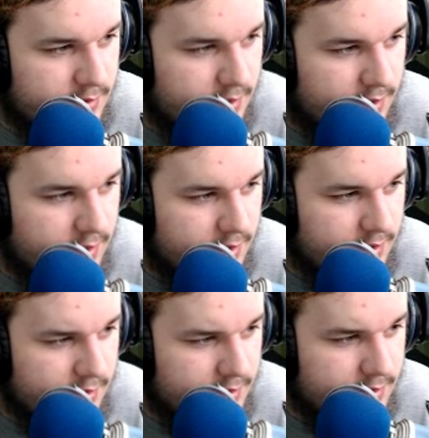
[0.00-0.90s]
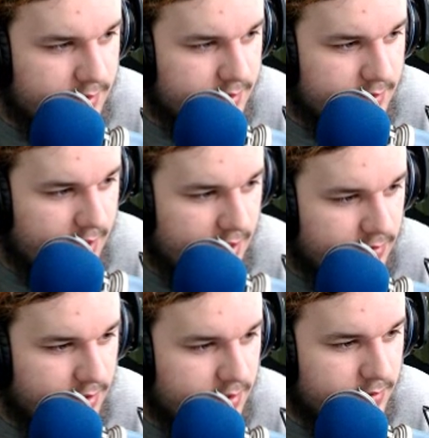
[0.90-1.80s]
Uh, I
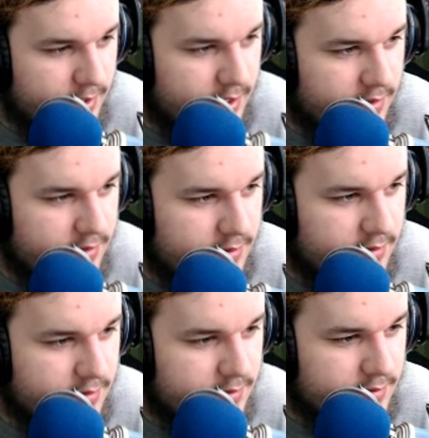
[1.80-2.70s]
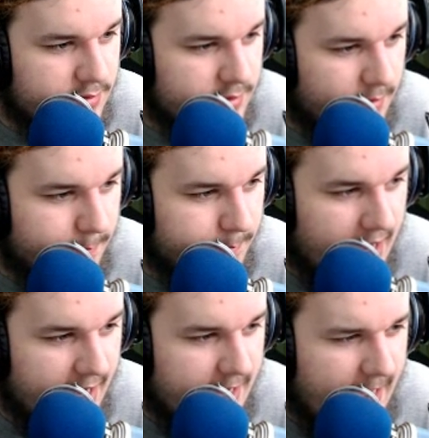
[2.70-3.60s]
don't know, man.
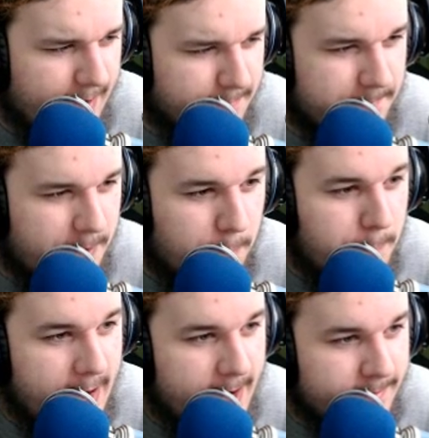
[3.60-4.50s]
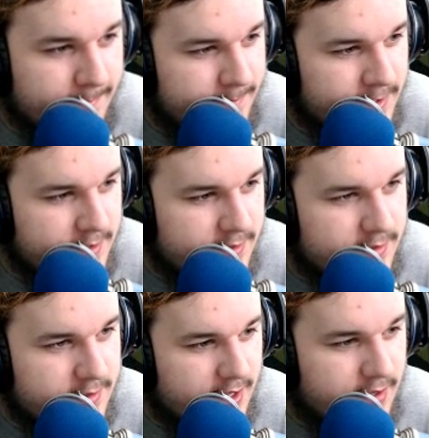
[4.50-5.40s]
Man, I don't know, man.
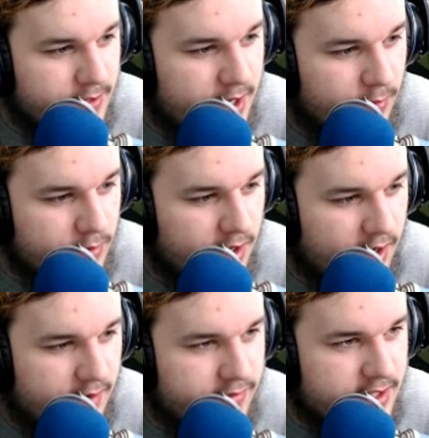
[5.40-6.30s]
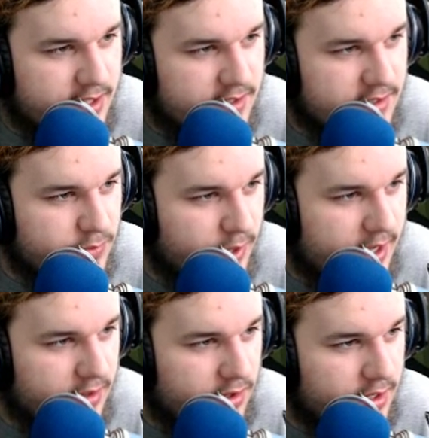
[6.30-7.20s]
I don't know. Coffee, that doesn't weigh
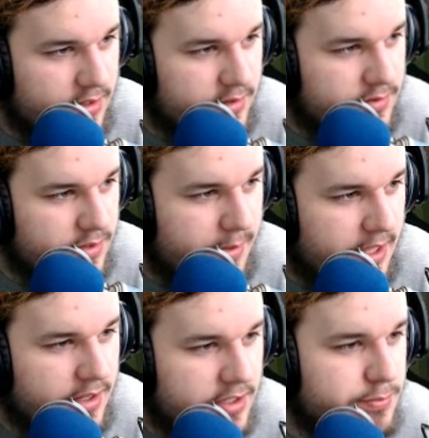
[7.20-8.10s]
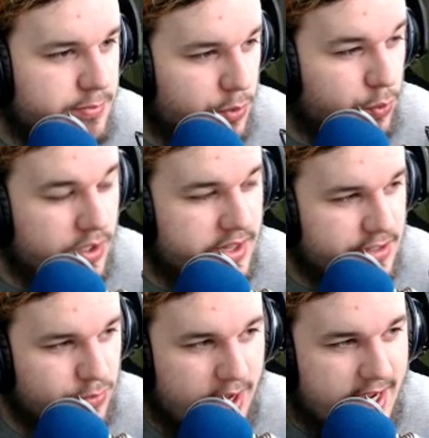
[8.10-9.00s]
a lot. I mean, it's the wood
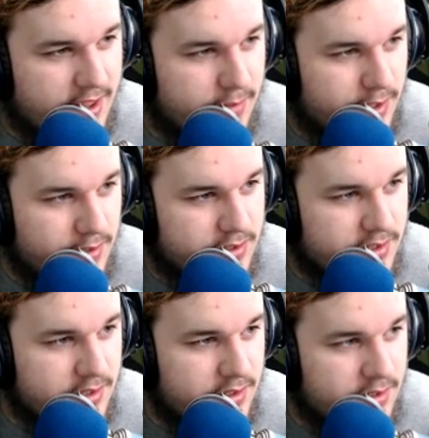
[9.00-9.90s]
that's weighing the most.